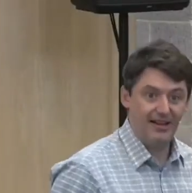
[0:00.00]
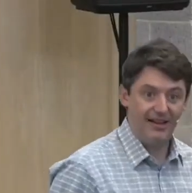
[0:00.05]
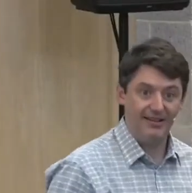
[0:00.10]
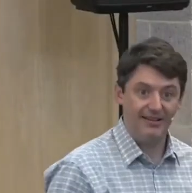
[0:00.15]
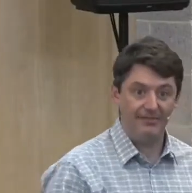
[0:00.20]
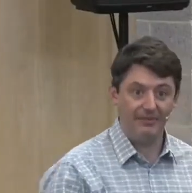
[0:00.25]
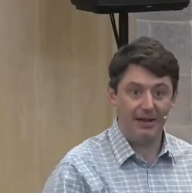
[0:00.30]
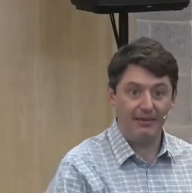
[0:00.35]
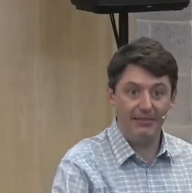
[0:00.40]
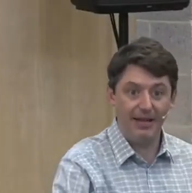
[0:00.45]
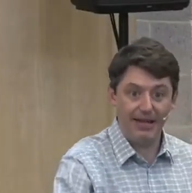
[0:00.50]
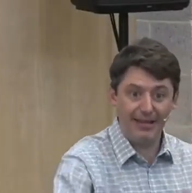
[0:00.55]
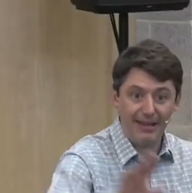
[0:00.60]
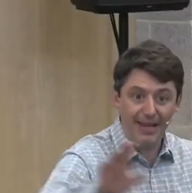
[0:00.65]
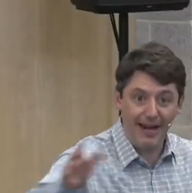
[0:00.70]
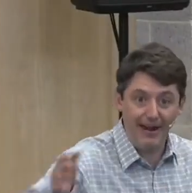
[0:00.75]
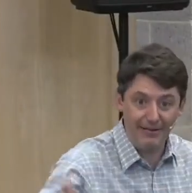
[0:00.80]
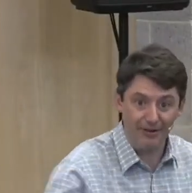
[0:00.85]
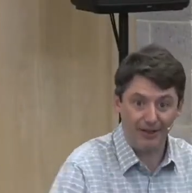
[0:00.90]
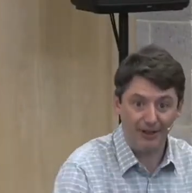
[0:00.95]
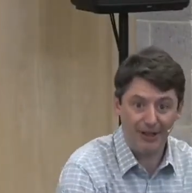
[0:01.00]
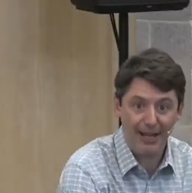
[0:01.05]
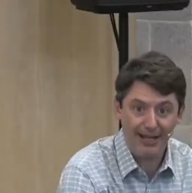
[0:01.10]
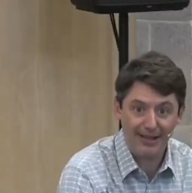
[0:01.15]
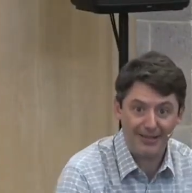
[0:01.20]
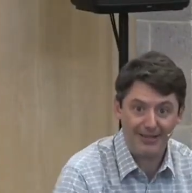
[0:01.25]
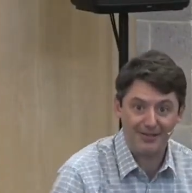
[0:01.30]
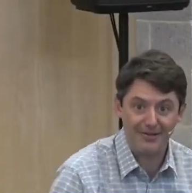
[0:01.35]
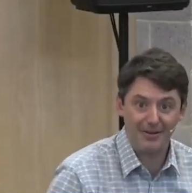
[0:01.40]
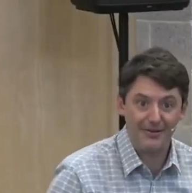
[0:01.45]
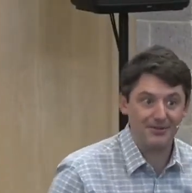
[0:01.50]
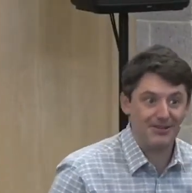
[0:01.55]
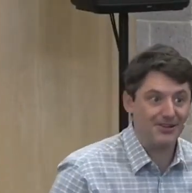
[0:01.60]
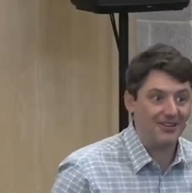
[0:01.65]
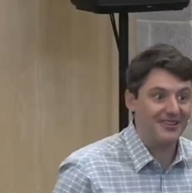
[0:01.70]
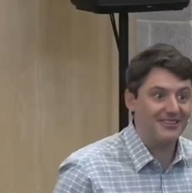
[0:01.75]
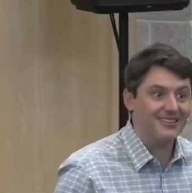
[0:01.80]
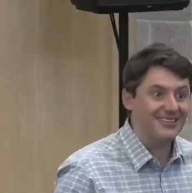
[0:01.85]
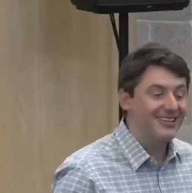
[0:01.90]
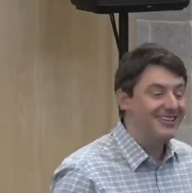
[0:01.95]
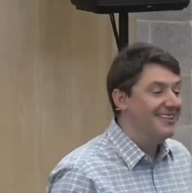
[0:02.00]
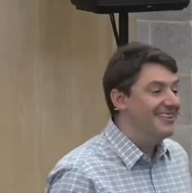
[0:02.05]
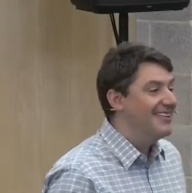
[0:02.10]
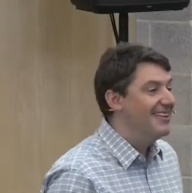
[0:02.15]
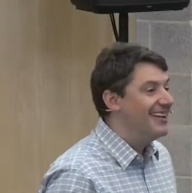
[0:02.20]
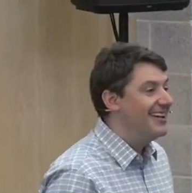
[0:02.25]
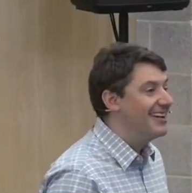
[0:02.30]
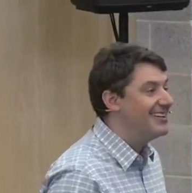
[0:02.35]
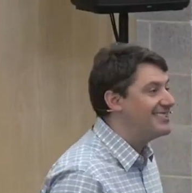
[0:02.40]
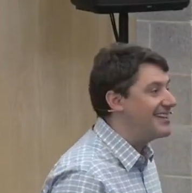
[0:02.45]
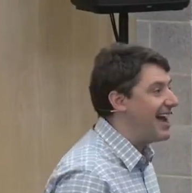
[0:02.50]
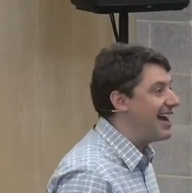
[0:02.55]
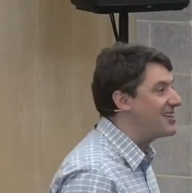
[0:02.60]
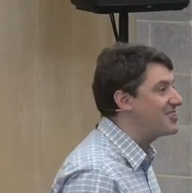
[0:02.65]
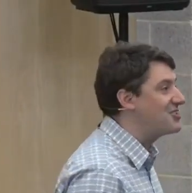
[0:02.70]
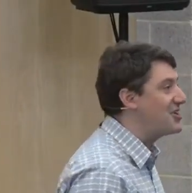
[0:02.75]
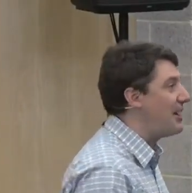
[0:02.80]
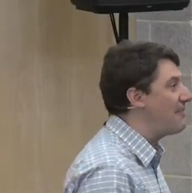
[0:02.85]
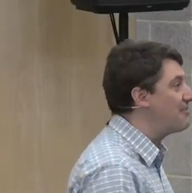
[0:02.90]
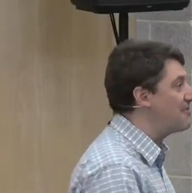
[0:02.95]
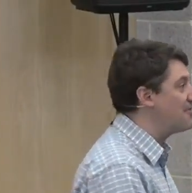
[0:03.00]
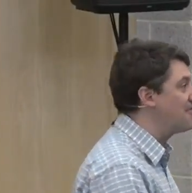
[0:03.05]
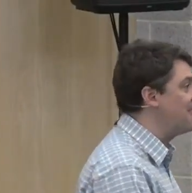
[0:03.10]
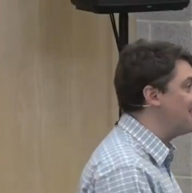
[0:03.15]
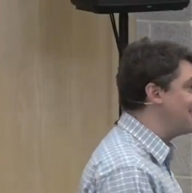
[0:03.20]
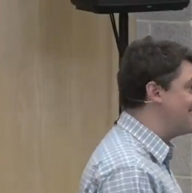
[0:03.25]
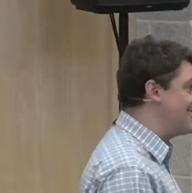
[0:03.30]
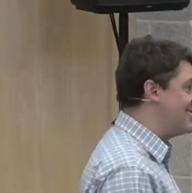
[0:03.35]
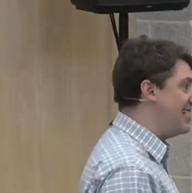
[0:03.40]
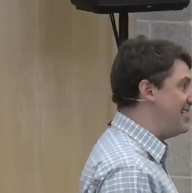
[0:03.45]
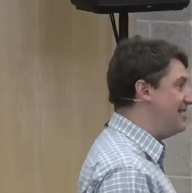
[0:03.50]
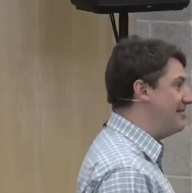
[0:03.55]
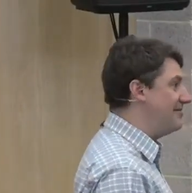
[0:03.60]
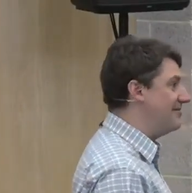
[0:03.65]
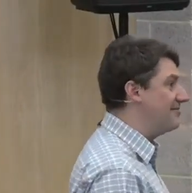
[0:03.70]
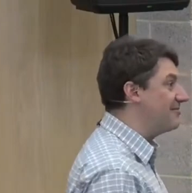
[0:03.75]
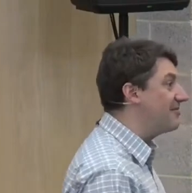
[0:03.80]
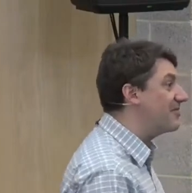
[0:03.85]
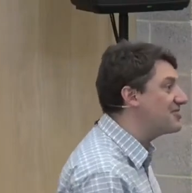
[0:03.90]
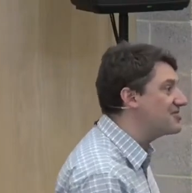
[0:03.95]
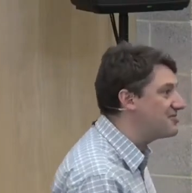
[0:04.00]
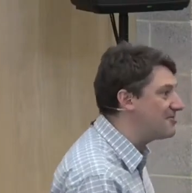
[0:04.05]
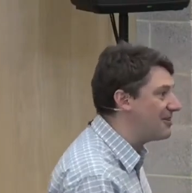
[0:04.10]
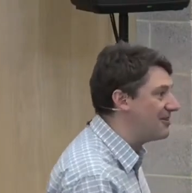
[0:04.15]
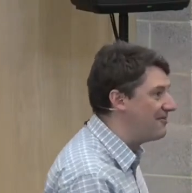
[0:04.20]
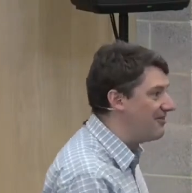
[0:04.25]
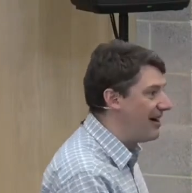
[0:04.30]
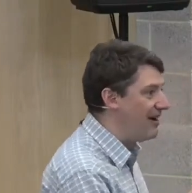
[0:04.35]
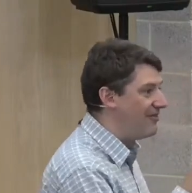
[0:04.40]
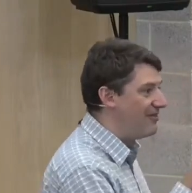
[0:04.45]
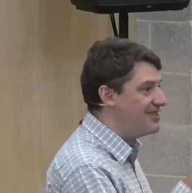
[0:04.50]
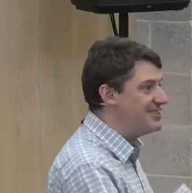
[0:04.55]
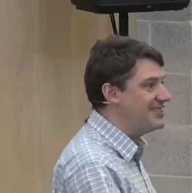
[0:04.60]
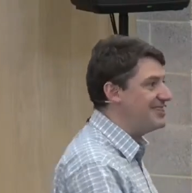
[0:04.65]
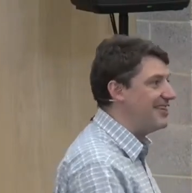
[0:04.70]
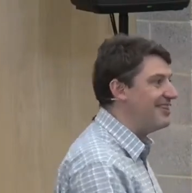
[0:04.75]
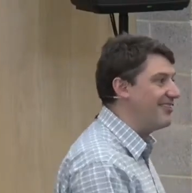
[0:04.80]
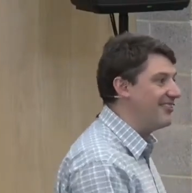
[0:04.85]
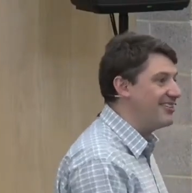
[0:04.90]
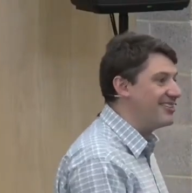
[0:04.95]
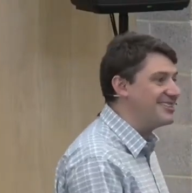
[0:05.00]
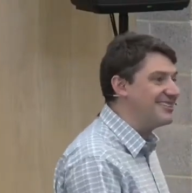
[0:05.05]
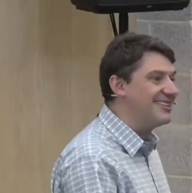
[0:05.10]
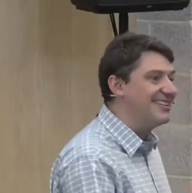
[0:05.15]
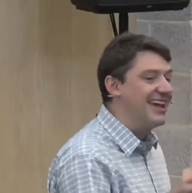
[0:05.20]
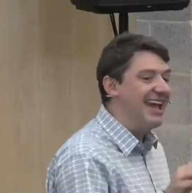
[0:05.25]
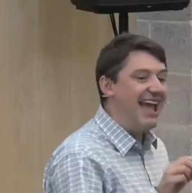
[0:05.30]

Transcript: Not making that up. Look at the scripture. It's Acts chapter 16, verse 25. We see all this.